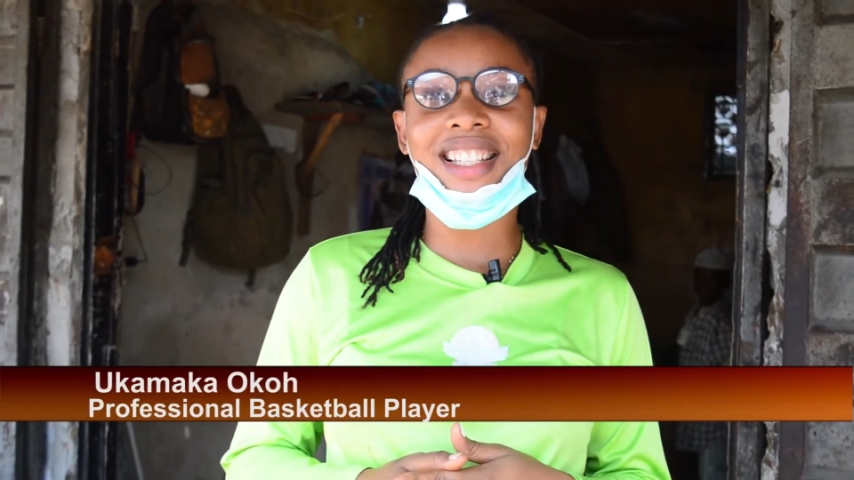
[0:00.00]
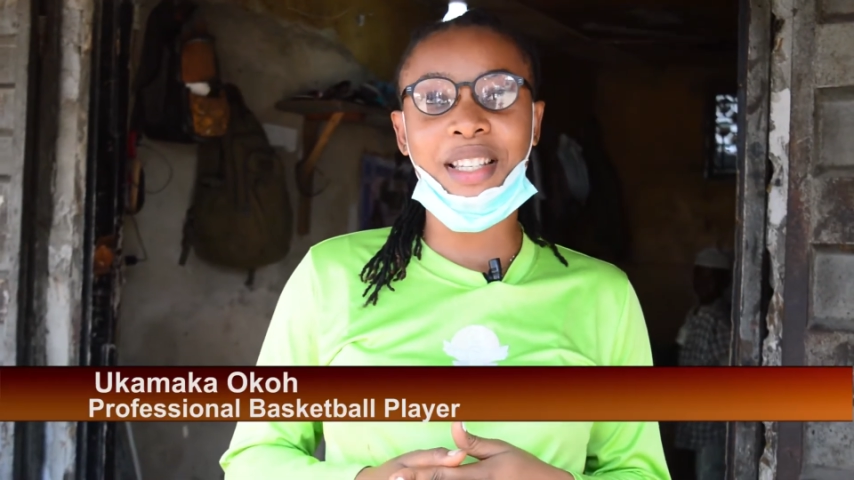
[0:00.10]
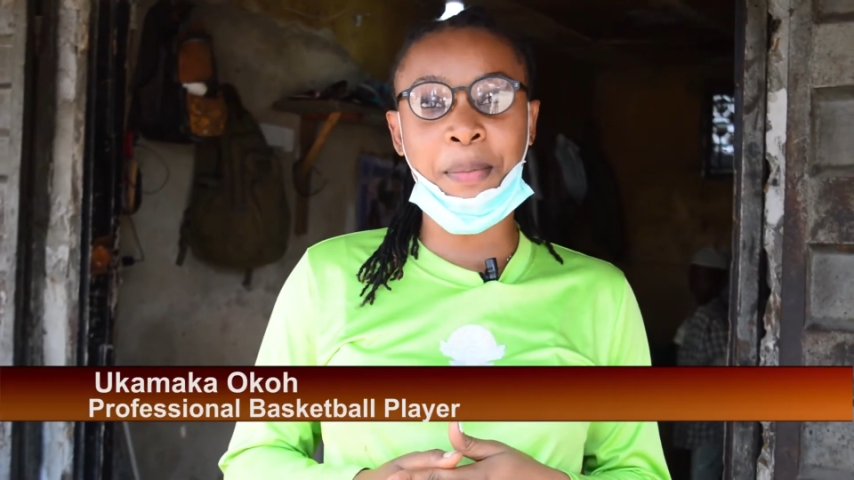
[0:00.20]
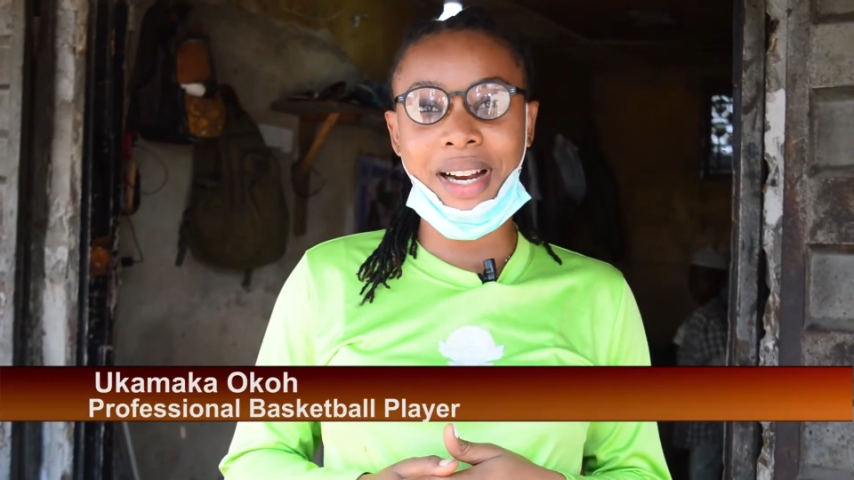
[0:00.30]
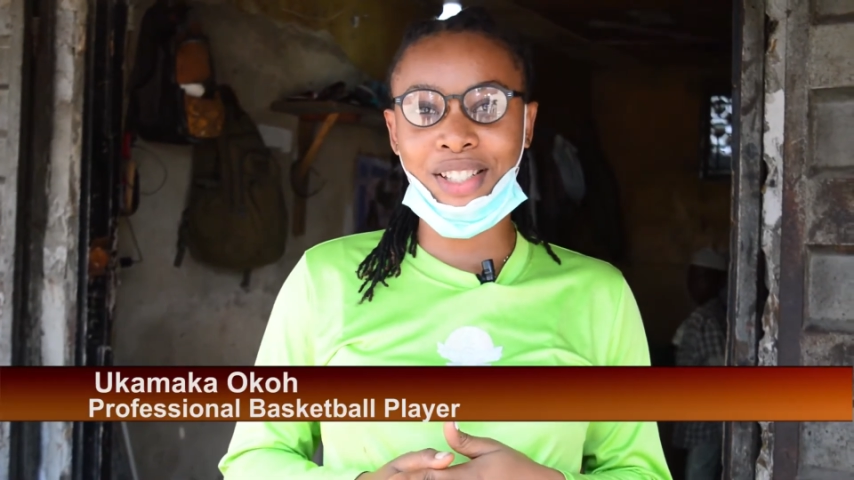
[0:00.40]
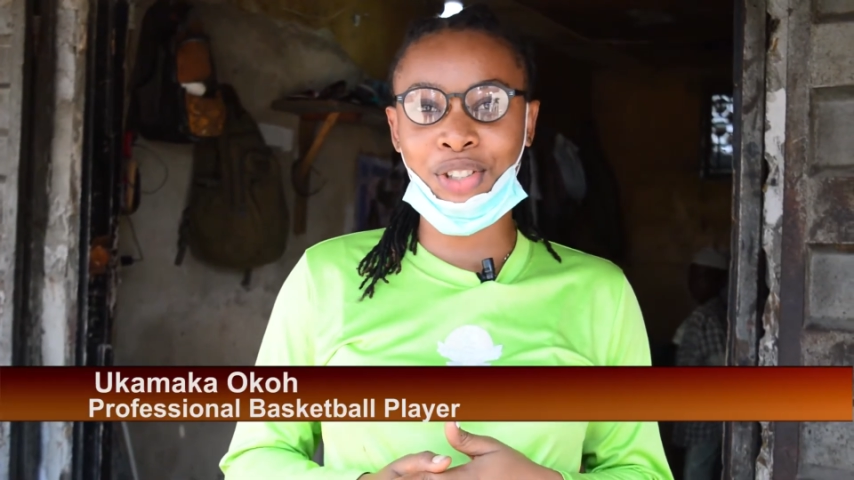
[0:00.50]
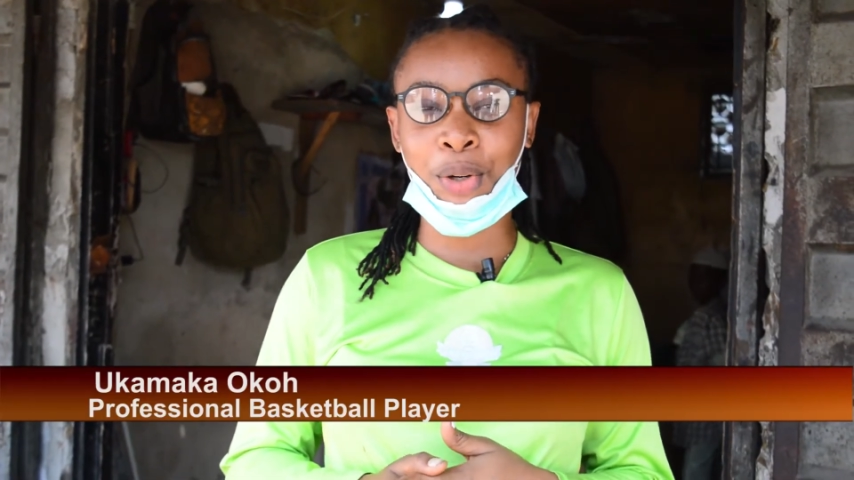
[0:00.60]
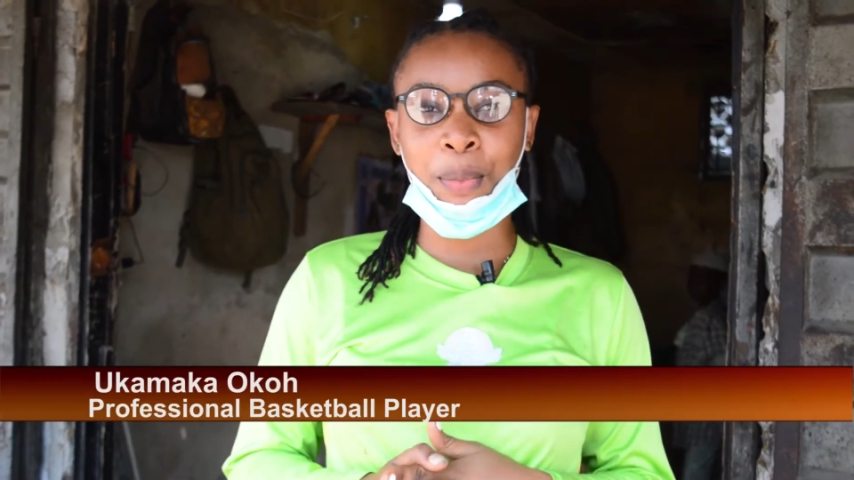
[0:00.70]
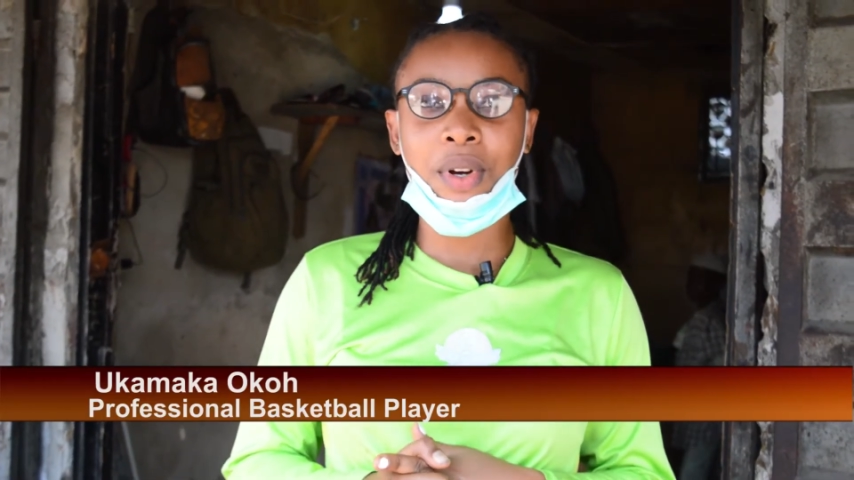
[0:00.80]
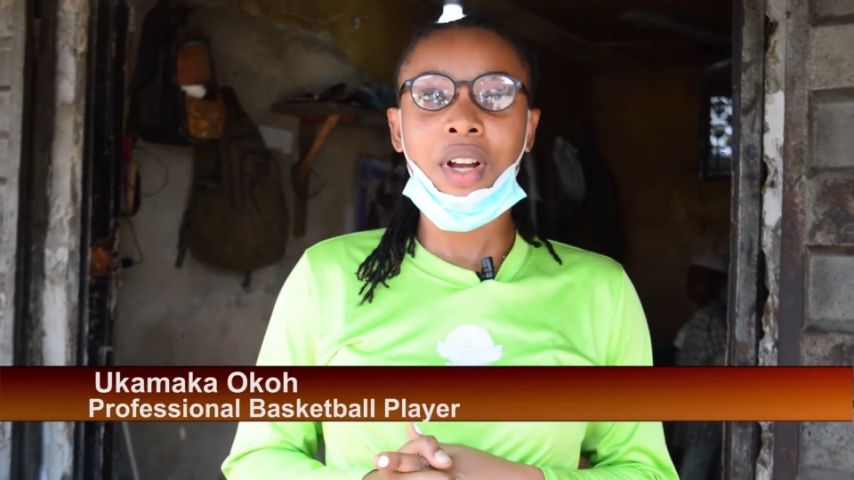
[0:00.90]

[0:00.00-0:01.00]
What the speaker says: is a man's job,